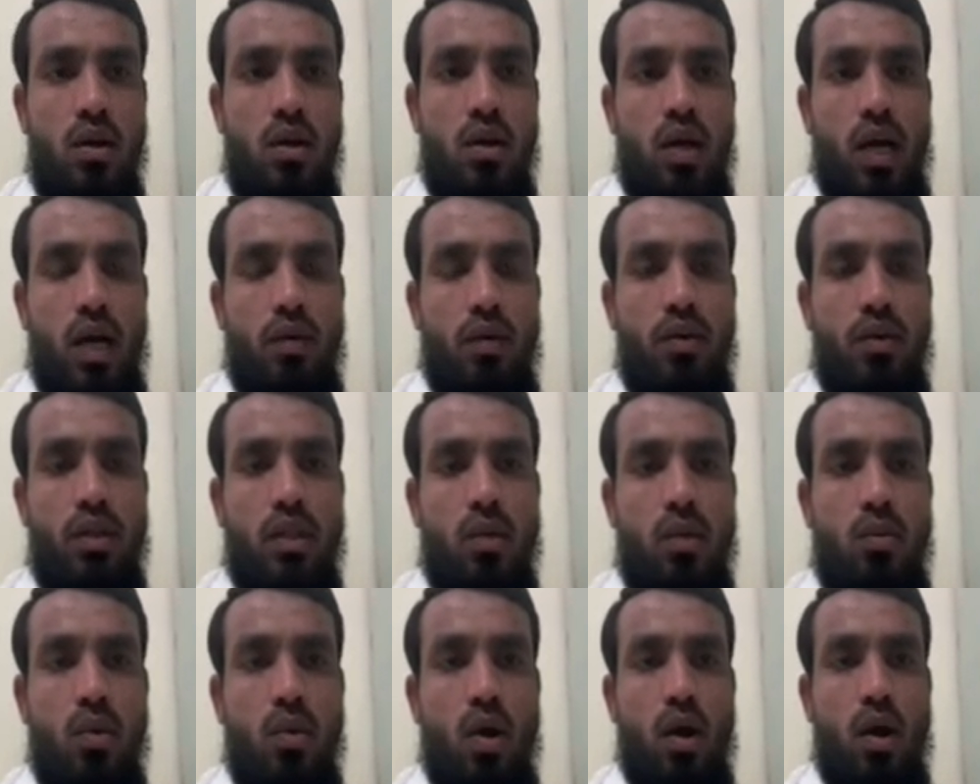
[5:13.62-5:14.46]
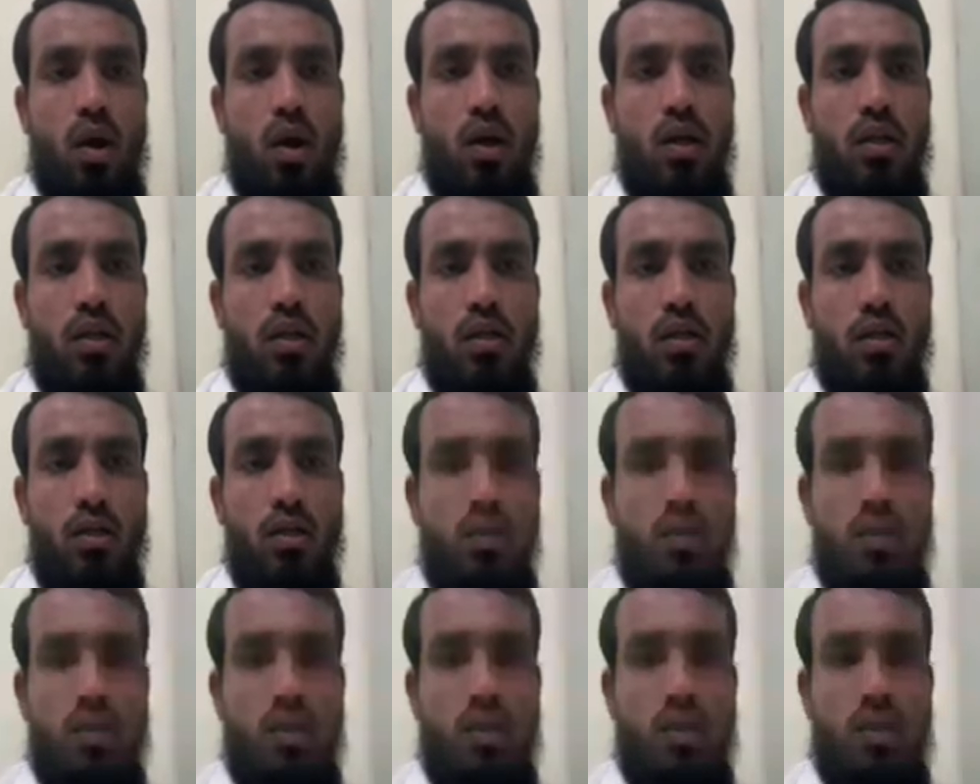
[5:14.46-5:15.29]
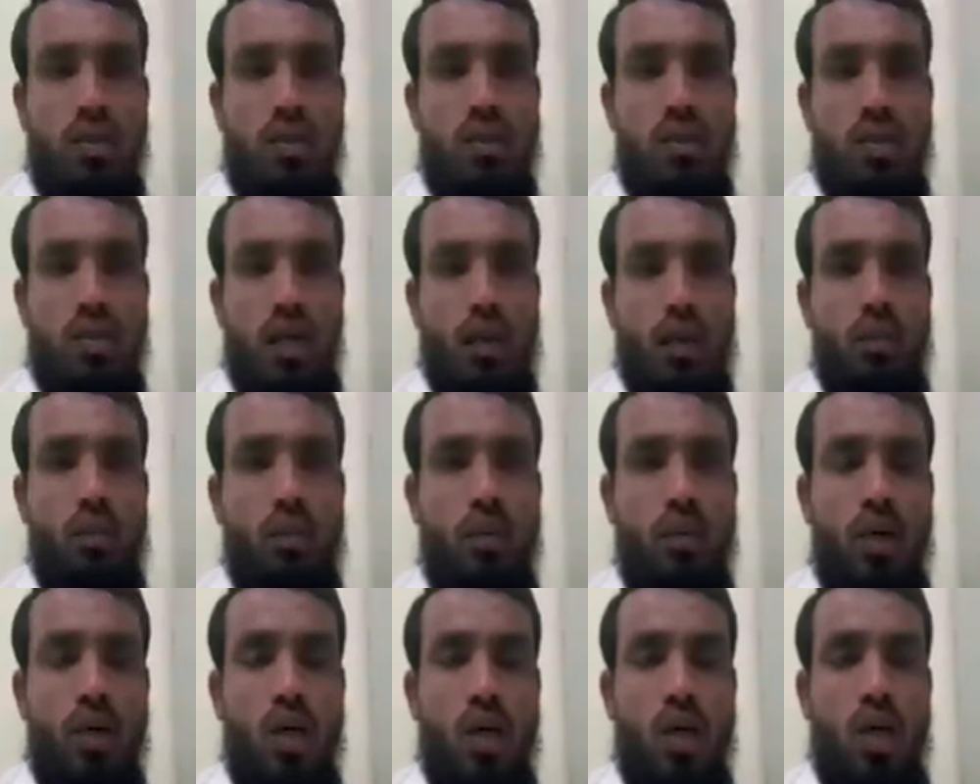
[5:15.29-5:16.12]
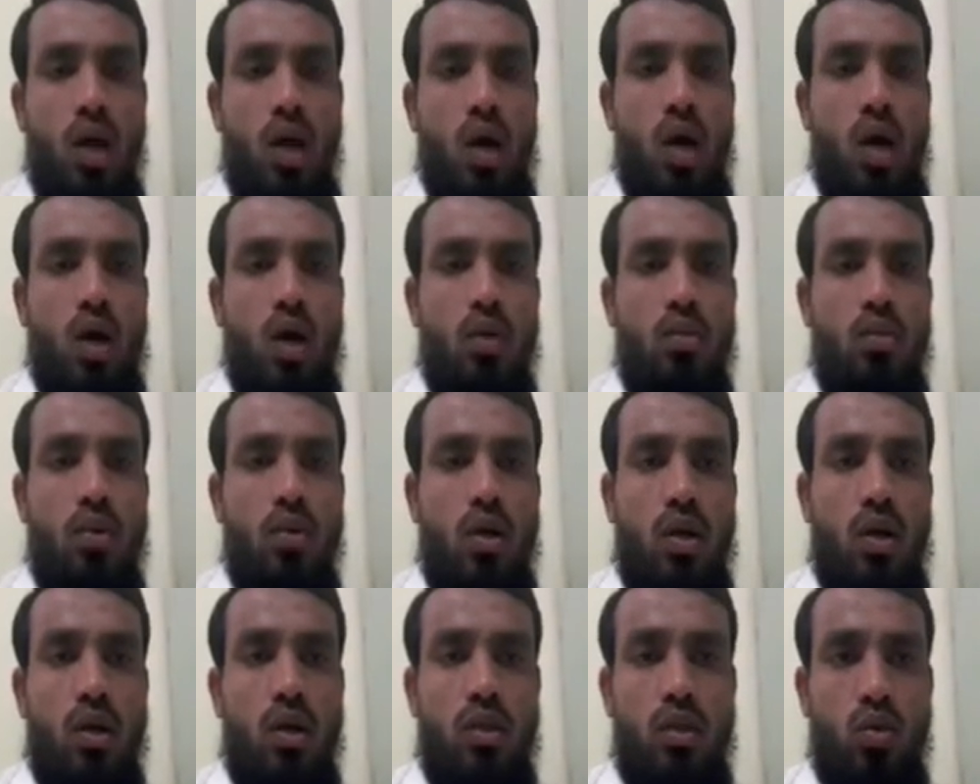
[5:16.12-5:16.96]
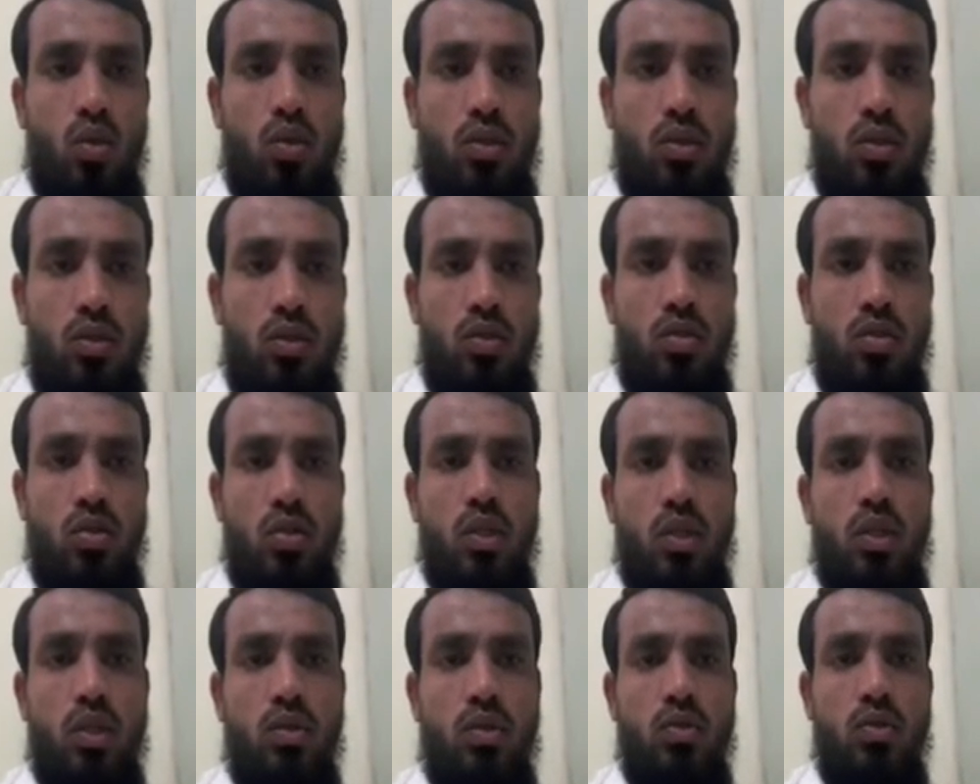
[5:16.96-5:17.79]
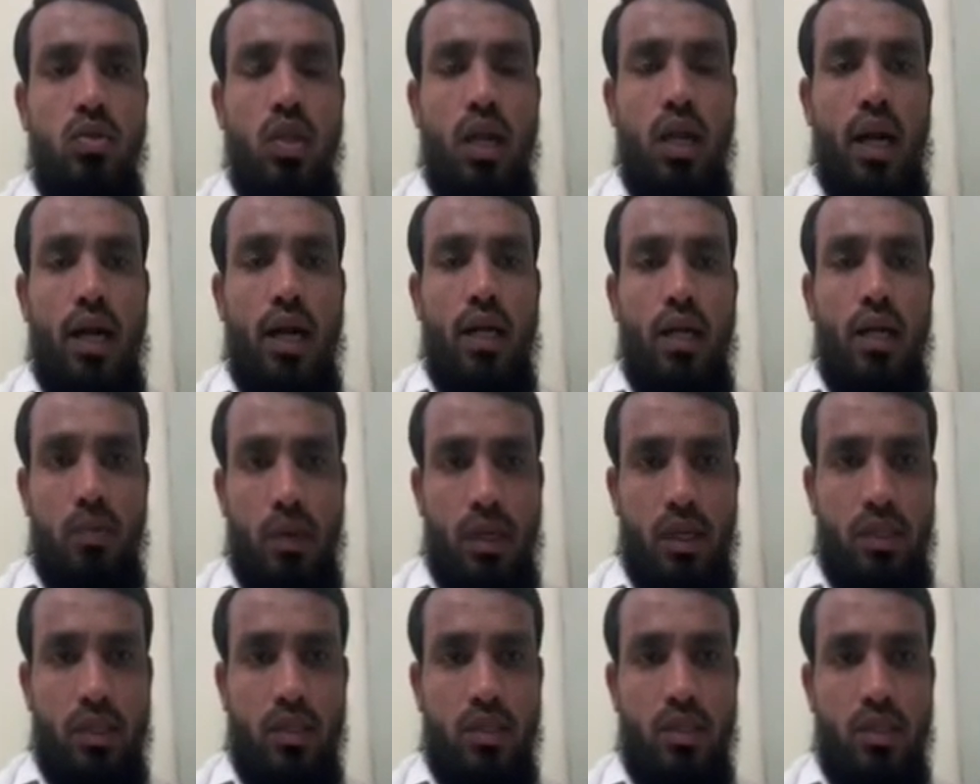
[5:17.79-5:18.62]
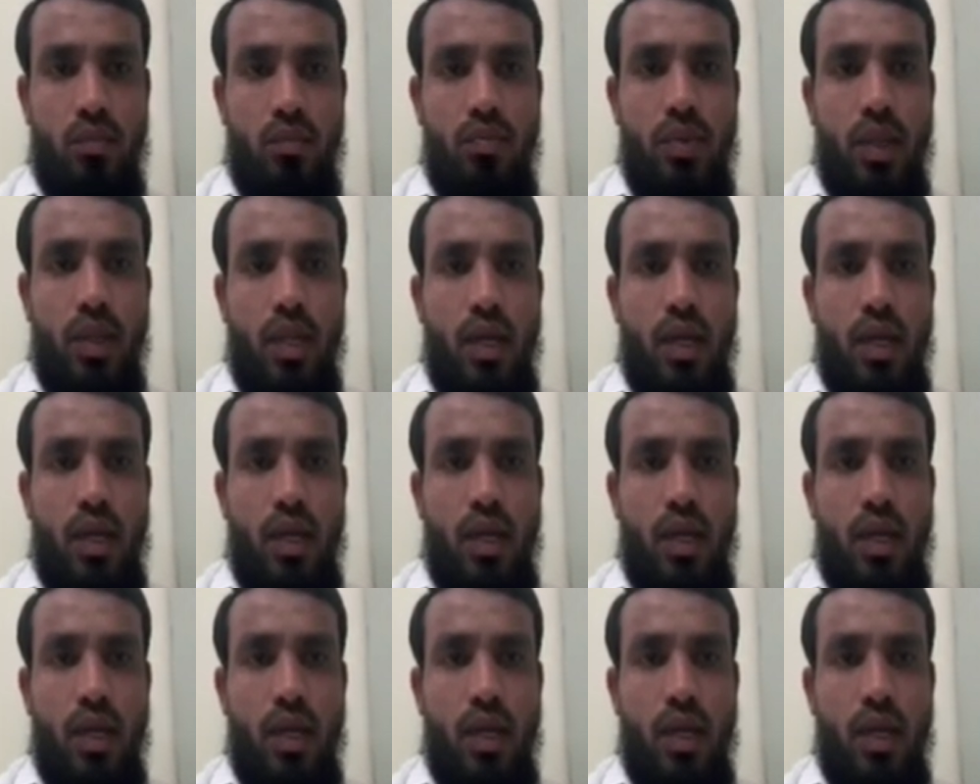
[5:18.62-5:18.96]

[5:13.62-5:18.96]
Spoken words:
having the broad stem or broad roots, so due to the lateral meristem.